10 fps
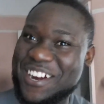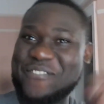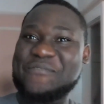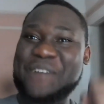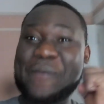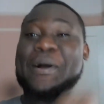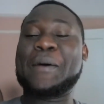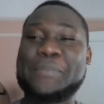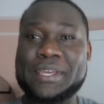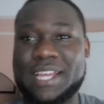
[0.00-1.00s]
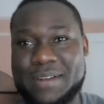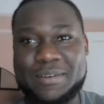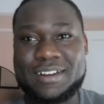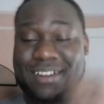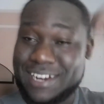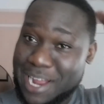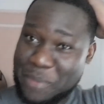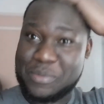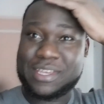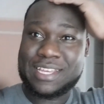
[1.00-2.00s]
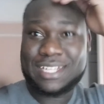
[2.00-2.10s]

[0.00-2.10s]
I'm happy. I'm really happy.